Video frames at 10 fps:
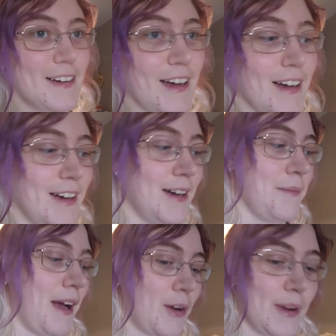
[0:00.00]

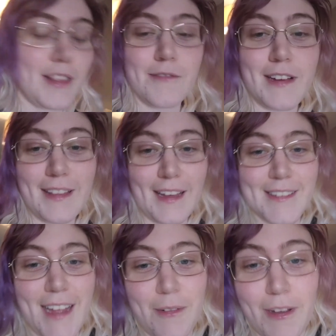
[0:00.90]
I quickly
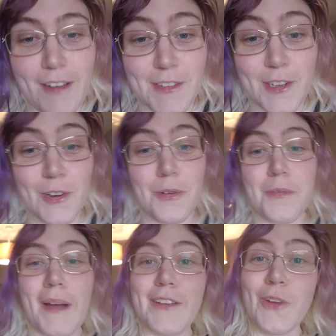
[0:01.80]
realised I will have to cook with
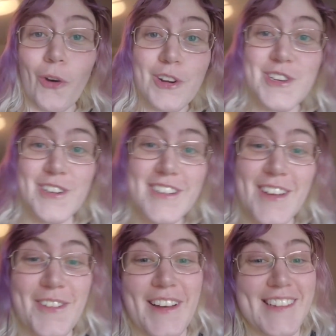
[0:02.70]
my door shut,
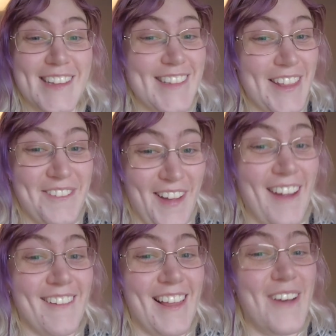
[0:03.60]
otherwise I set the
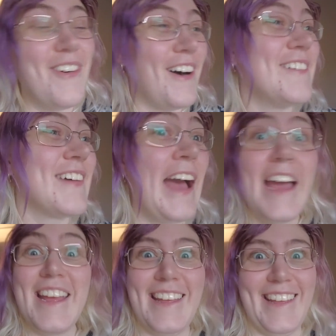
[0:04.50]
fire alarm off.
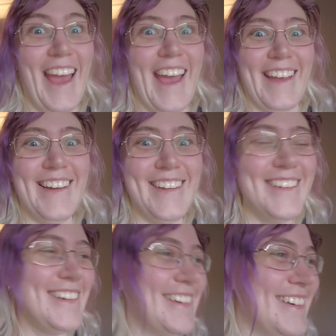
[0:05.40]
Yay!
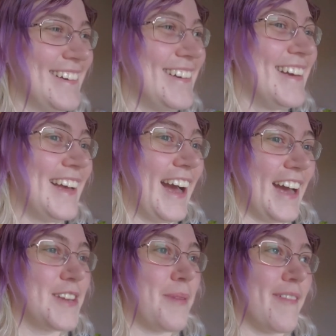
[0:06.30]

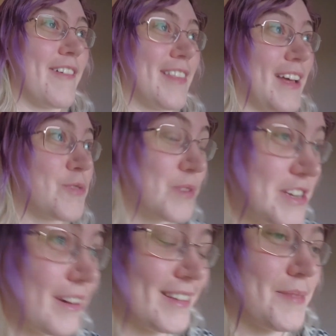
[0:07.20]
And my very large
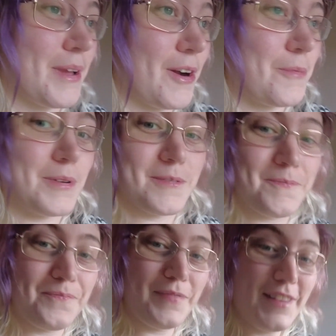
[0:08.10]
window has to be open.
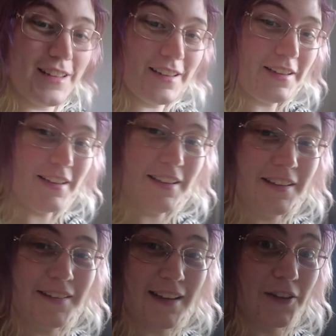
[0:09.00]

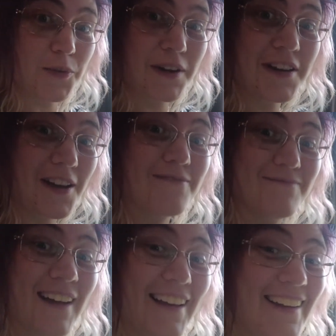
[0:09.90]
Sounds window.
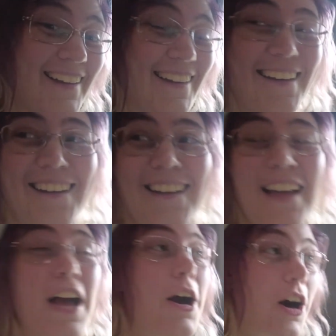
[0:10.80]

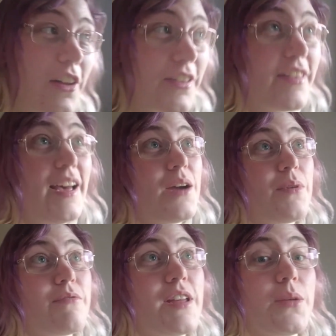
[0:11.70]
Other than that, it
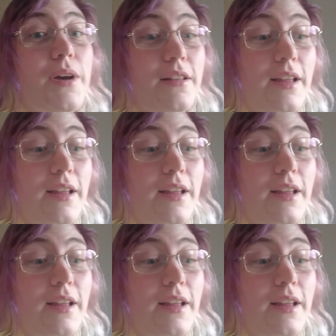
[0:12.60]
went really well.